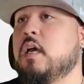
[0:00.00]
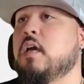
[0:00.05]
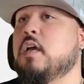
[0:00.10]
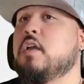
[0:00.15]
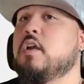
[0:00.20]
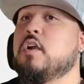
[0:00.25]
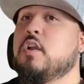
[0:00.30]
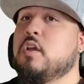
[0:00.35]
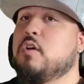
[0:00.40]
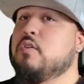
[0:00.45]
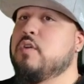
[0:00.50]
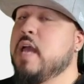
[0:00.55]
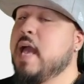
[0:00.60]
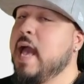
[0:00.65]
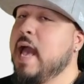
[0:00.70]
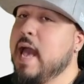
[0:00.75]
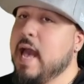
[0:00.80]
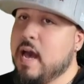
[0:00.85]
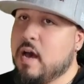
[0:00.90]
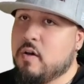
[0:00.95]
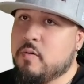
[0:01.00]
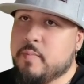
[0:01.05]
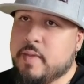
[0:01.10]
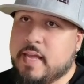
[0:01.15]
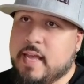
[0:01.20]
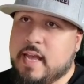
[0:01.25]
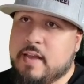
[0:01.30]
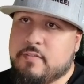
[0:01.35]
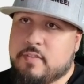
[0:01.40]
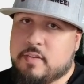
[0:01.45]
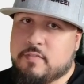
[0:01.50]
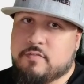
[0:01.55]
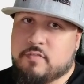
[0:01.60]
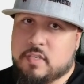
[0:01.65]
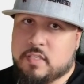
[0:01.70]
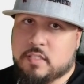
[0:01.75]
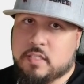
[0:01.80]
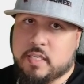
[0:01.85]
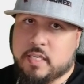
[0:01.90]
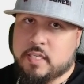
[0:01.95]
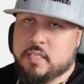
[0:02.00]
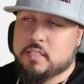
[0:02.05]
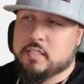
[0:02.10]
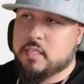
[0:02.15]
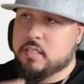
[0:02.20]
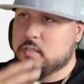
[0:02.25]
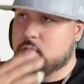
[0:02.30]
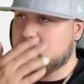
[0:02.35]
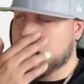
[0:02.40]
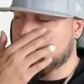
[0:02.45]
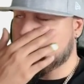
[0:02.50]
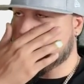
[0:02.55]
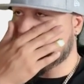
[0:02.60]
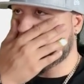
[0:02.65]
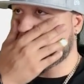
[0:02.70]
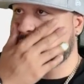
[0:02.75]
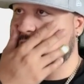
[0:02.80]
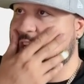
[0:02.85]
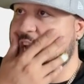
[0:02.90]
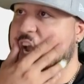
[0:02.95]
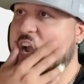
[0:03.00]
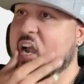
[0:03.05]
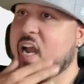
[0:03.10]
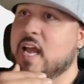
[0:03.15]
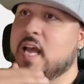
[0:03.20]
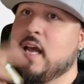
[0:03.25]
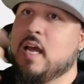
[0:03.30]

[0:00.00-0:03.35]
your locale may have different things that you can do there.